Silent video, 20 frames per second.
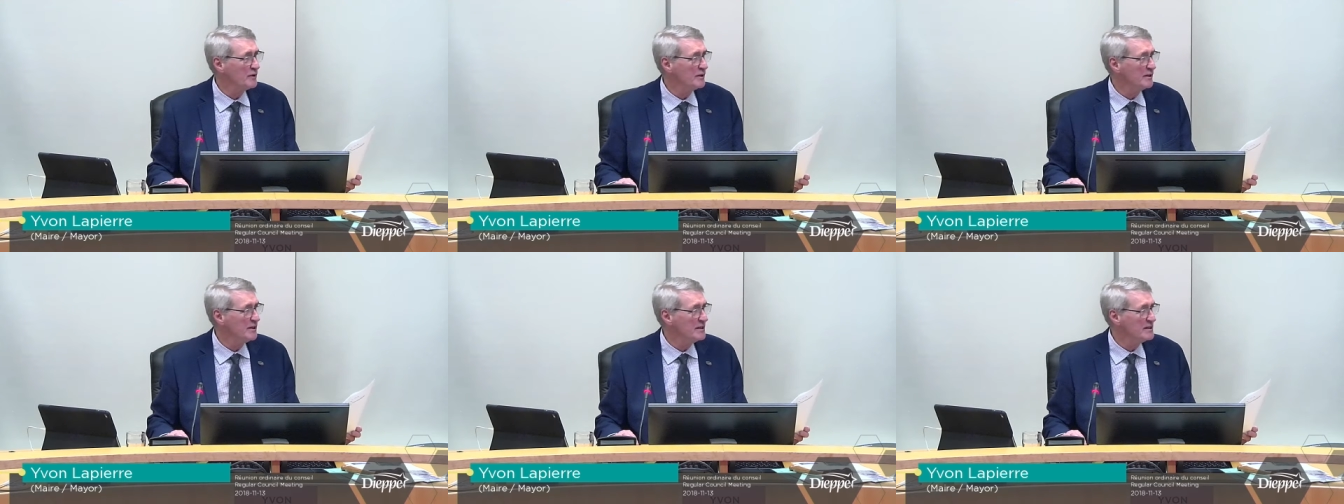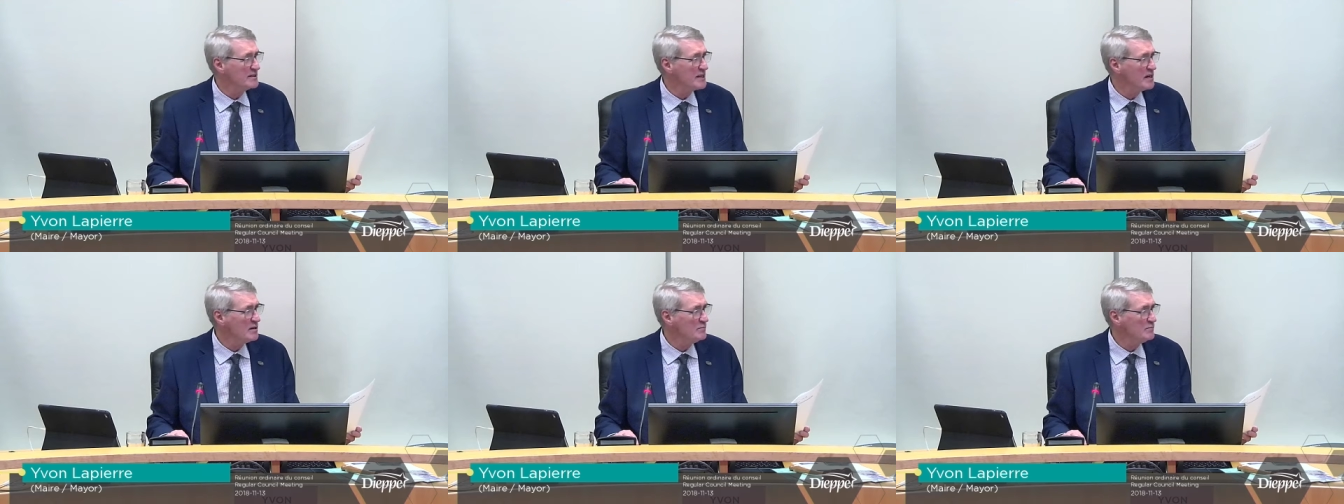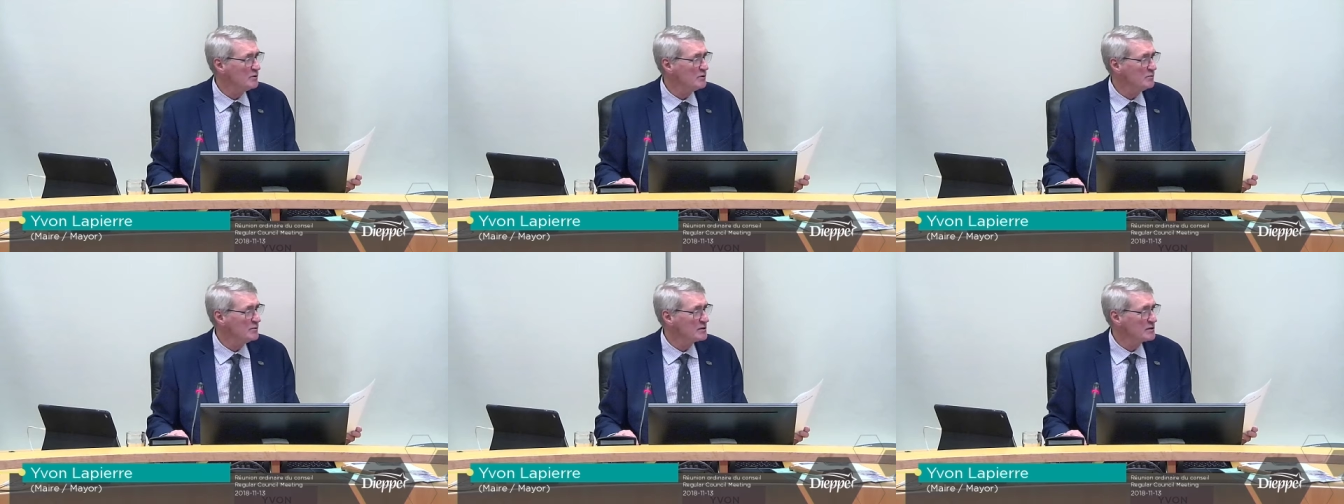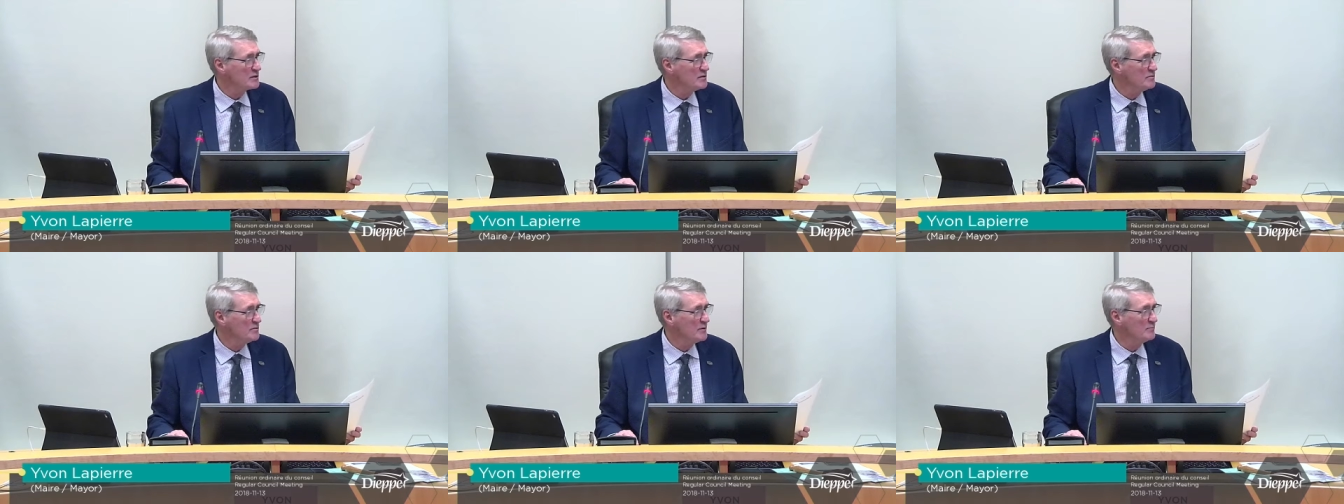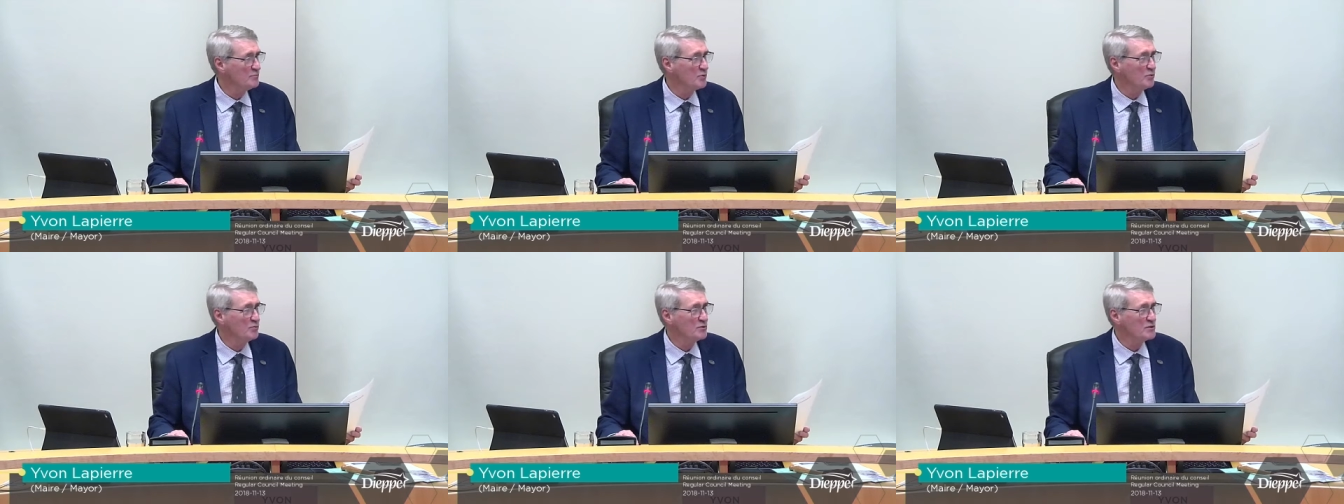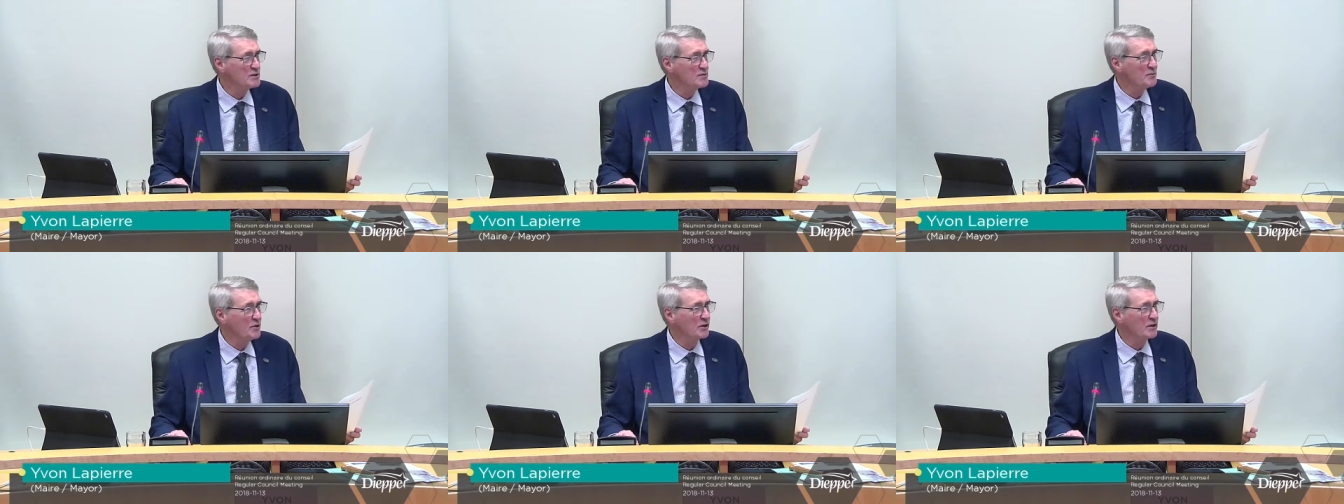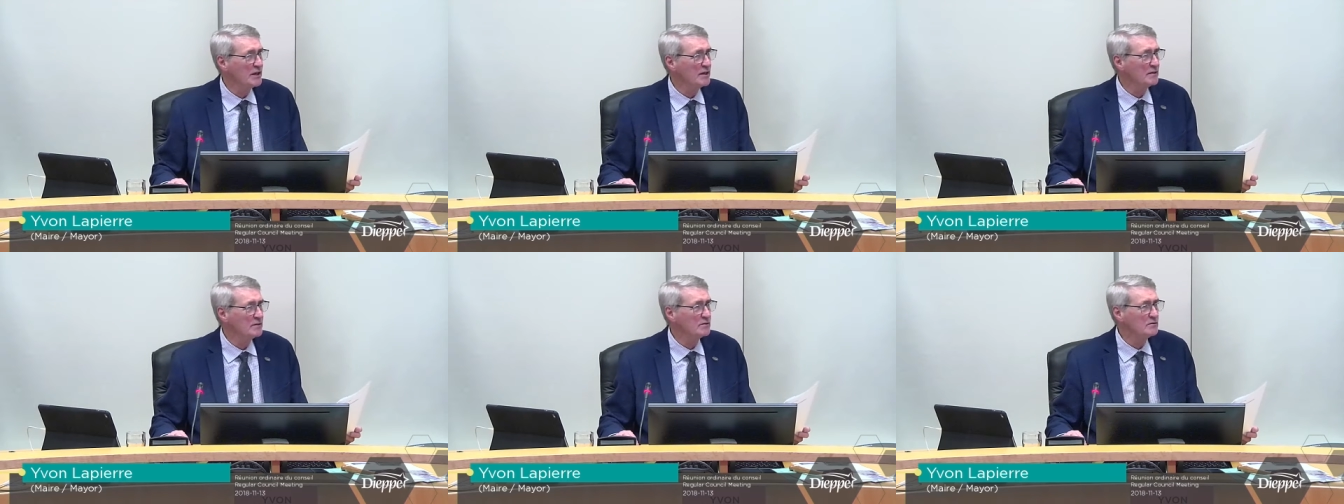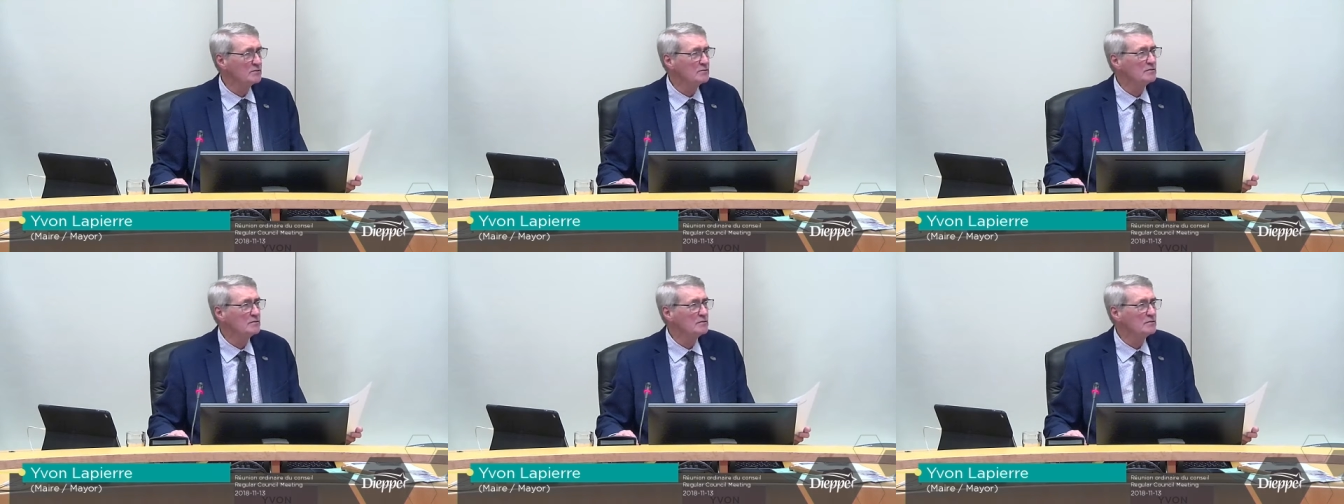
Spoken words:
on the question to make sure that